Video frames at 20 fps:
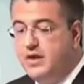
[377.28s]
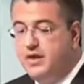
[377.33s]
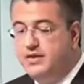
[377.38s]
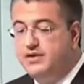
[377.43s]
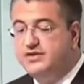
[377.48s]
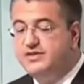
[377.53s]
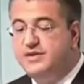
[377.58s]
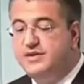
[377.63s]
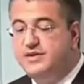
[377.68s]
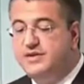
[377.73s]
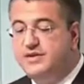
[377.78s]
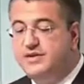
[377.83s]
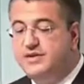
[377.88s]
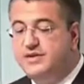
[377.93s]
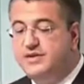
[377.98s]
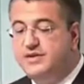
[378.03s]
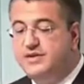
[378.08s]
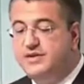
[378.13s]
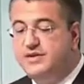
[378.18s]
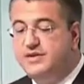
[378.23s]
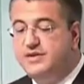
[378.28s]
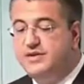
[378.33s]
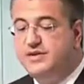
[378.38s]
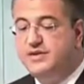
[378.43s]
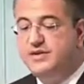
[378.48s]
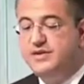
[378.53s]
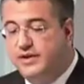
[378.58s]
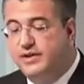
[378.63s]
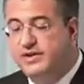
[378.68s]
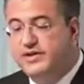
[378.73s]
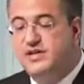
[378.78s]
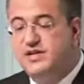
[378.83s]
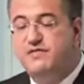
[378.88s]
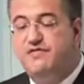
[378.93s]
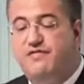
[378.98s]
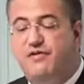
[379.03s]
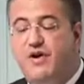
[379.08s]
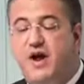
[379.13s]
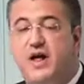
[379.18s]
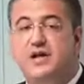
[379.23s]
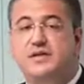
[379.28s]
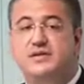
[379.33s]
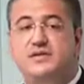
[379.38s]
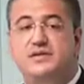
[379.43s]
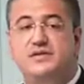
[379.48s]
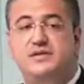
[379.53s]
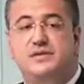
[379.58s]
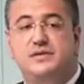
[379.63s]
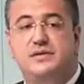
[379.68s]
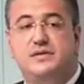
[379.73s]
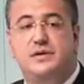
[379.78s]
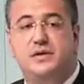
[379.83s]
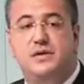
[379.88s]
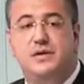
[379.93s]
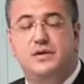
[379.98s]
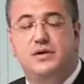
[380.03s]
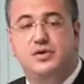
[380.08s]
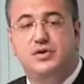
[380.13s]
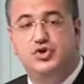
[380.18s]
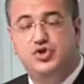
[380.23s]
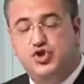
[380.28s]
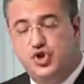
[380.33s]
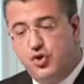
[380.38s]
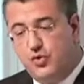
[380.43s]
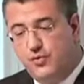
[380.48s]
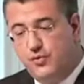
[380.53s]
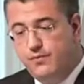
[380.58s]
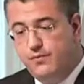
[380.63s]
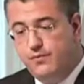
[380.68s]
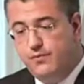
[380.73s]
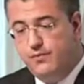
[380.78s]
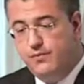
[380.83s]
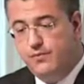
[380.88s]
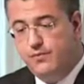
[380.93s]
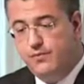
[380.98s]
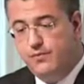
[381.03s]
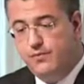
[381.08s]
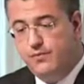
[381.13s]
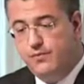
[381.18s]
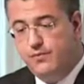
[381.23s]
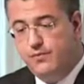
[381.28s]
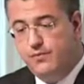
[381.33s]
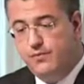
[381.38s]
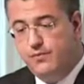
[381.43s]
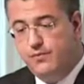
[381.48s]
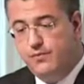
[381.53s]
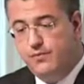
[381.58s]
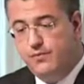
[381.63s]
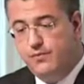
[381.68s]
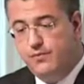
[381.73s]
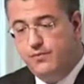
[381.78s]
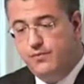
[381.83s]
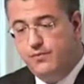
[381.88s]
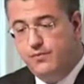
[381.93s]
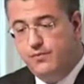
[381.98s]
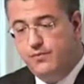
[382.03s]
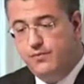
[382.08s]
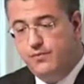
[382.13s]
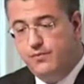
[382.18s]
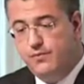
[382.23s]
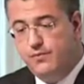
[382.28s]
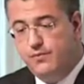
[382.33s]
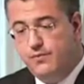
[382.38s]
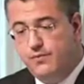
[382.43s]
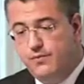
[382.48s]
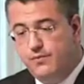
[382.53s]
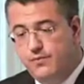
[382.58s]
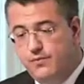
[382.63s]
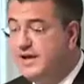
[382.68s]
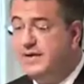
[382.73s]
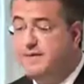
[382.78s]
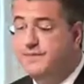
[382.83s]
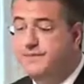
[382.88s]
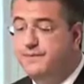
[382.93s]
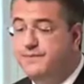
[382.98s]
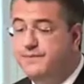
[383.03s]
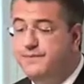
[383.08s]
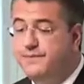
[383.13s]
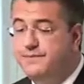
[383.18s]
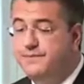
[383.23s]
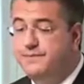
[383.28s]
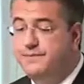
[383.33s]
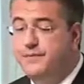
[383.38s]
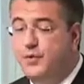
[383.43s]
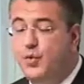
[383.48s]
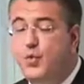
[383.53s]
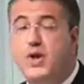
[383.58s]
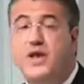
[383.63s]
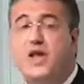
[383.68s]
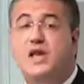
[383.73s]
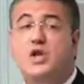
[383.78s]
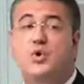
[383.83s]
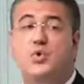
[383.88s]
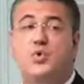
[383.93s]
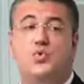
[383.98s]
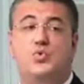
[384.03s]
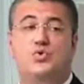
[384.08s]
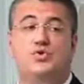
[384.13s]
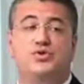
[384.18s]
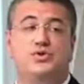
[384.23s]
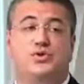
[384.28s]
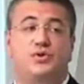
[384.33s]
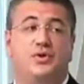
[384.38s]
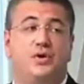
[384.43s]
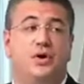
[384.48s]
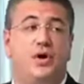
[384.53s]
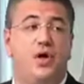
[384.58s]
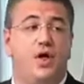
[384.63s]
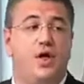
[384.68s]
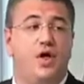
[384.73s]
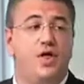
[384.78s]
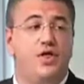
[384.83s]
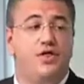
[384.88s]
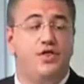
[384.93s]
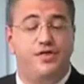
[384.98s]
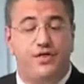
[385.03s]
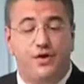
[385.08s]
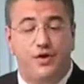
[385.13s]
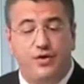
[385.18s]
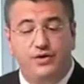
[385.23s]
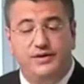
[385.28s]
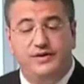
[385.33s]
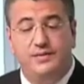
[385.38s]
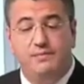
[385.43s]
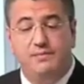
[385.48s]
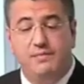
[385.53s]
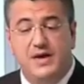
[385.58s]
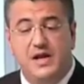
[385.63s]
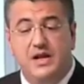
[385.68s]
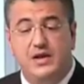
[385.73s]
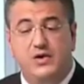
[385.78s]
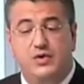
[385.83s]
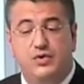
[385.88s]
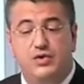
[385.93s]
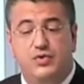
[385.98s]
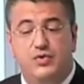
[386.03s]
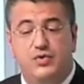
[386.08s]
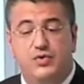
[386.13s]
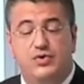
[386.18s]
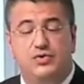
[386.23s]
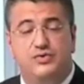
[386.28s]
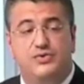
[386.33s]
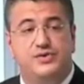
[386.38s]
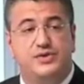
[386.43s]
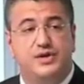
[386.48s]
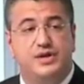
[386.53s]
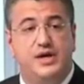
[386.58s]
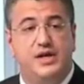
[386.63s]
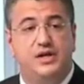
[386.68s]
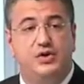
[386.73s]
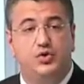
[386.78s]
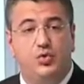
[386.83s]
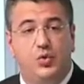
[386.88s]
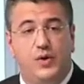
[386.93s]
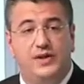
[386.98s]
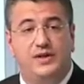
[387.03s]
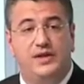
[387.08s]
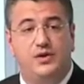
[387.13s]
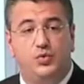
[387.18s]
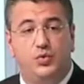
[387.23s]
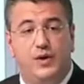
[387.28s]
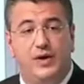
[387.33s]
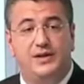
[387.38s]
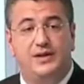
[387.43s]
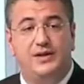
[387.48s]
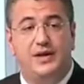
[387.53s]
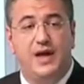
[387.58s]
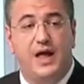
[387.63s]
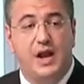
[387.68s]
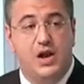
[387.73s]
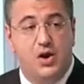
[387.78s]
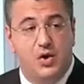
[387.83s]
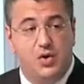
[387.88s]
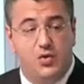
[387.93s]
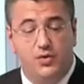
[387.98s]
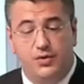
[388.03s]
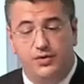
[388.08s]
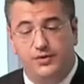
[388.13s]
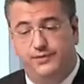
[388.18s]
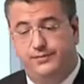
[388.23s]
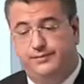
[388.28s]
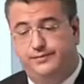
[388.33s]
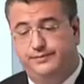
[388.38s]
The subnational authorities in France, Germany, Italy will lose 30 billion euros in 2020 alone.